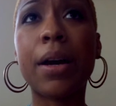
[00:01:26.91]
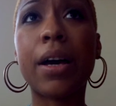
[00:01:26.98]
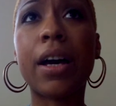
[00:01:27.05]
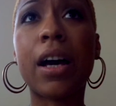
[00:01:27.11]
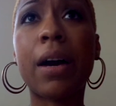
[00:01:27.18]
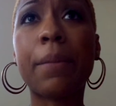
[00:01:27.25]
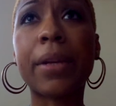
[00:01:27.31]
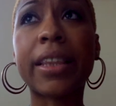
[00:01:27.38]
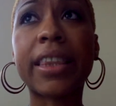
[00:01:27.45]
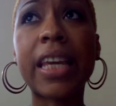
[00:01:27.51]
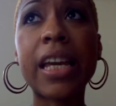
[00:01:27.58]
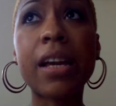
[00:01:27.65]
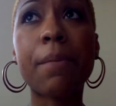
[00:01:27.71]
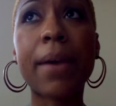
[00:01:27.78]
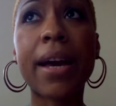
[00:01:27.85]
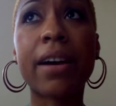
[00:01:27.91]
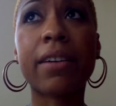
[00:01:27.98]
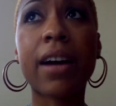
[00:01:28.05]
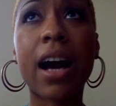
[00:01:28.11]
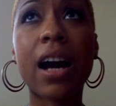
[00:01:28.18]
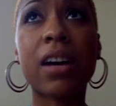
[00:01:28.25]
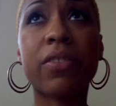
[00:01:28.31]
um, the thing about
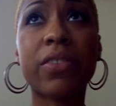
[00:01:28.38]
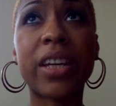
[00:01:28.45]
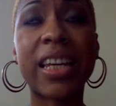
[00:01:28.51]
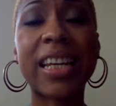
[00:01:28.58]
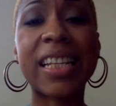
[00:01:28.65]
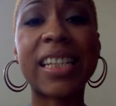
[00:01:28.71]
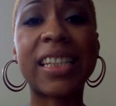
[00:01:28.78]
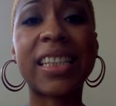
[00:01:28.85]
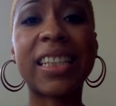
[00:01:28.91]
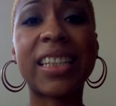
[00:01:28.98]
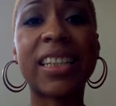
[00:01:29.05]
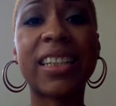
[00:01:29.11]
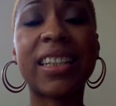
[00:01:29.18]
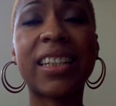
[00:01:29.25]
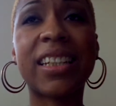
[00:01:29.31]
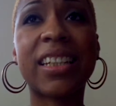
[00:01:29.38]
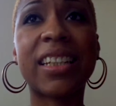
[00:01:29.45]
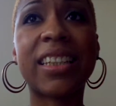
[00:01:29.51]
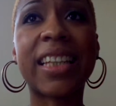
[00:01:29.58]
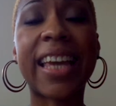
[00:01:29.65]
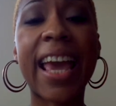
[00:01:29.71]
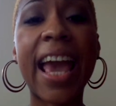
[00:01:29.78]
coffee is
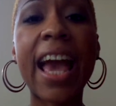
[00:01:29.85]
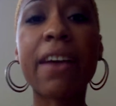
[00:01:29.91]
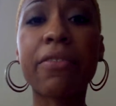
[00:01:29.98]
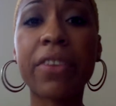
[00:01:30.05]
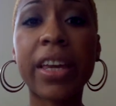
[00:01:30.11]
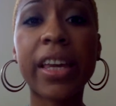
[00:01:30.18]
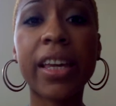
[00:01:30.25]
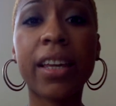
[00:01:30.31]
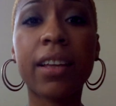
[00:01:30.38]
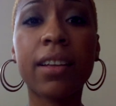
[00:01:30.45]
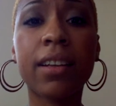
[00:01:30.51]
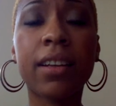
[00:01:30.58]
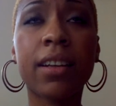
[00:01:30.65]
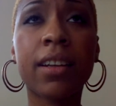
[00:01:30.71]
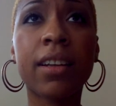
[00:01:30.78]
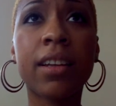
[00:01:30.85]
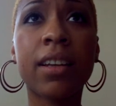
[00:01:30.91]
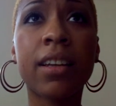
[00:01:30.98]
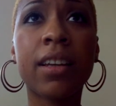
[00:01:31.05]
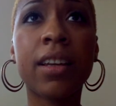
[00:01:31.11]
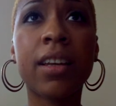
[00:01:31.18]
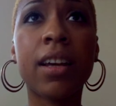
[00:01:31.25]
the caffeine.
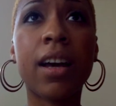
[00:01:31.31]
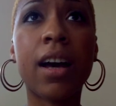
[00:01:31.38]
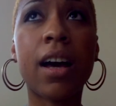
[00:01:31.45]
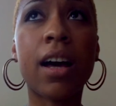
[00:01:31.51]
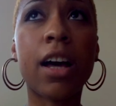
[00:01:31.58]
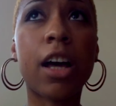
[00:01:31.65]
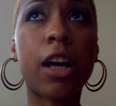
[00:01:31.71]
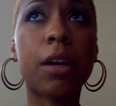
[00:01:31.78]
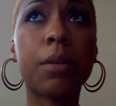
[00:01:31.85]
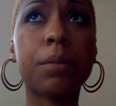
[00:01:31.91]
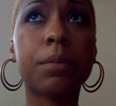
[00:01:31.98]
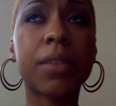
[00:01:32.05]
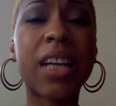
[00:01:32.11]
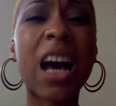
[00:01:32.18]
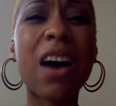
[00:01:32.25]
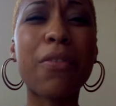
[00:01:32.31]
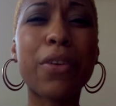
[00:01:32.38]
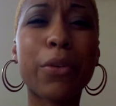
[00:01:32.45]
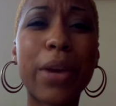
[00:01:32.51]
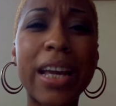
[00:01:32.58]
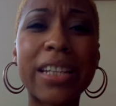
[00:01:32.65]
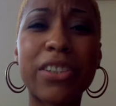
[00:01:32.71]
Um, coffee
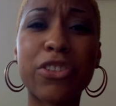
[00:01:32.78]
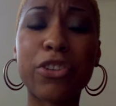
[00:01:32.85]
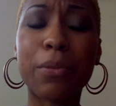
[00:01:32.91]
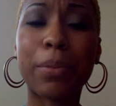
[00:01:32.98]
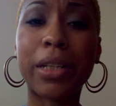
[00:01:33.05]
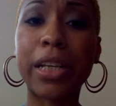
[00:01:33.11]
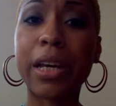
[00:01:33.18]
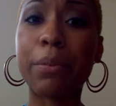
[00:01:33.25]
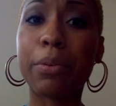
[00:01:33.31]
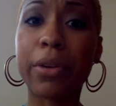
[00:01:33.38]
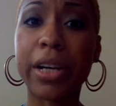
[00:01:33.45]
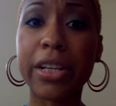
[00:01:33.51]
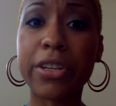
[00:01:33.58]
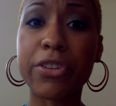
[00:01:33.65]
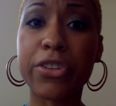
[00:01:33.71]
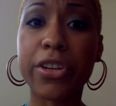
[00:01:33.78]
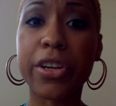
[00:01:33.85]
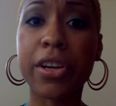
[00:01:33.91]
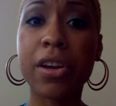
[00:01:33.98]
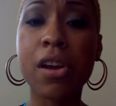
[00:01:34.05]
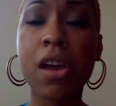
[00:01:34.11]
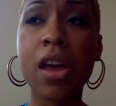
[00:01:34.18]
raises your blood pressure.
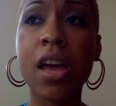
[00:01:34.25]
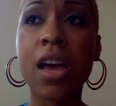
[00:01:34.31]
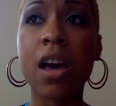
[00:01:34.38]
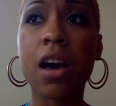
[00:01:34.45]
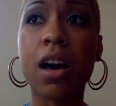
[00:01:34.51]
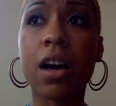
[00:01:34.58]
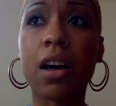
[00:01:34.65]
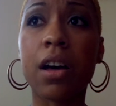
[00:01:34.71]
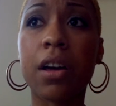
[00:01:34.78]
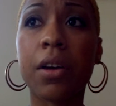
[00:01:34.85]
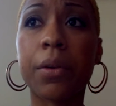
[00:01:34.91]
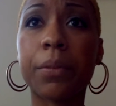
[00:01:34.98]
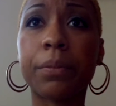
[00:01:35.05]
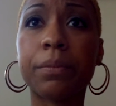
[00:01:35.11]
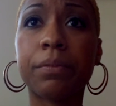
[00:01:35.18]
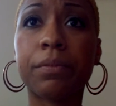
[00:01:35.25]
Um,